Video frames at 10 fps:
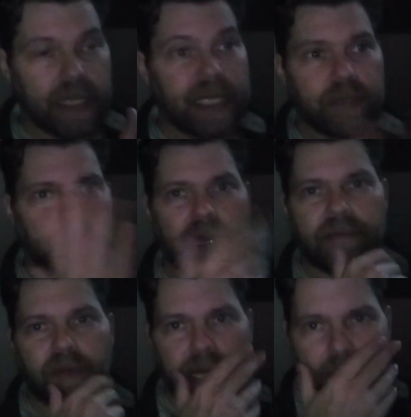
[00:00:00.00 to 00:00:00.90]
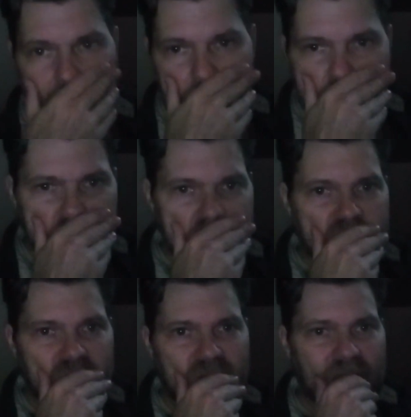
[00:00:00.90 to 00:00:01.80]
This one never did.
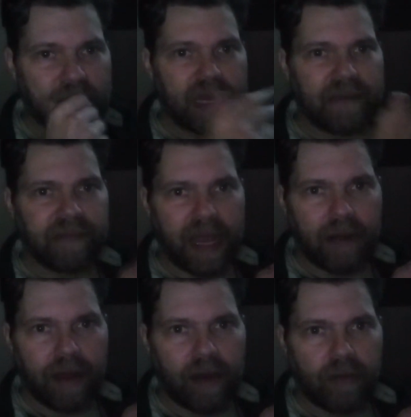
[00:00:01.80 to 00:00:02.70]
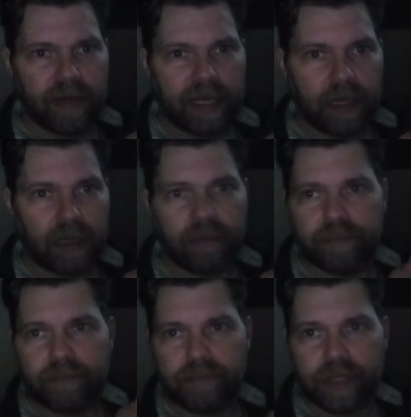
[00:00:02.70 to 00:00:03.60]
I mean, I've got it right over here.
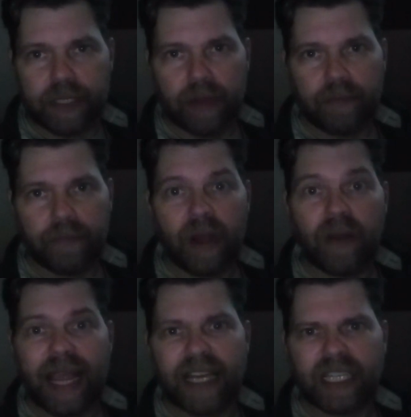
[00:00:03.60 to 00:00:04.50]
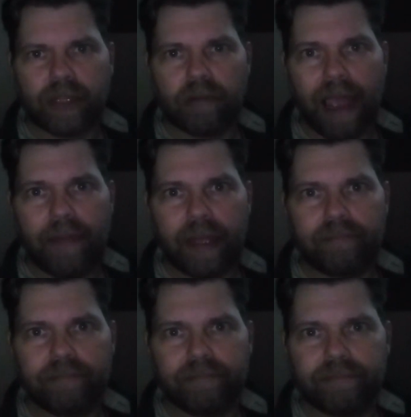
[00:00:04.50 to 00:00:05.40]
So why don't I actually grab it?
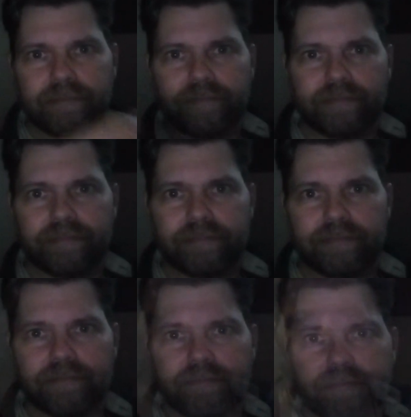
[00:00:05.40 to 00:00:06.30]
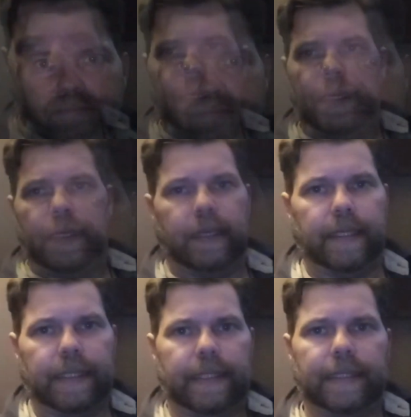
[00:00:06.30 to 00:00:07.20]
All
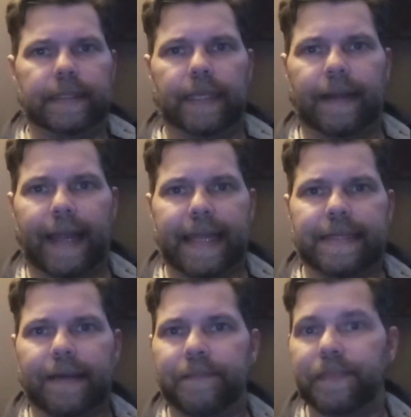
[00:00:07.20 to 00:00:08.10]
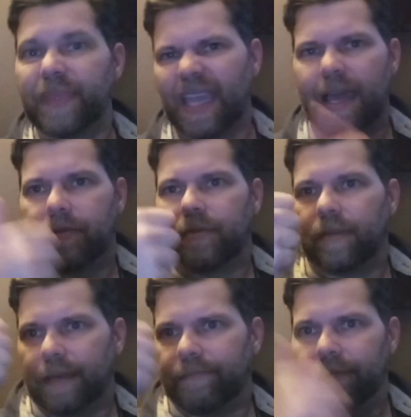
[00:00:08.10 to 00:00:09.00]
right, so I threw
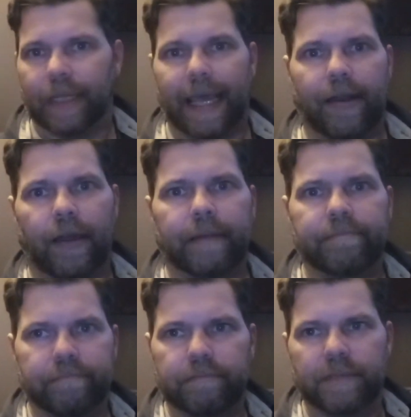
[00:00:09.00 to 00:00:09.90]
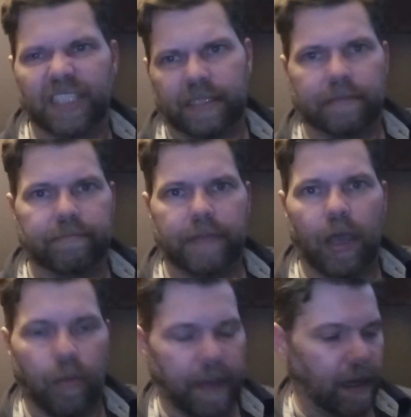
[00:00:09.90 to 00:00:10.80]
the light on just to
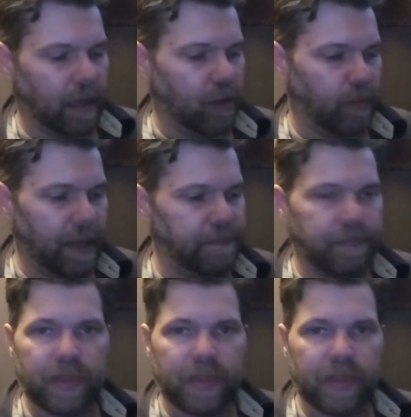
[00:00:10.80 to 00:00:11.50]
help out a little bit.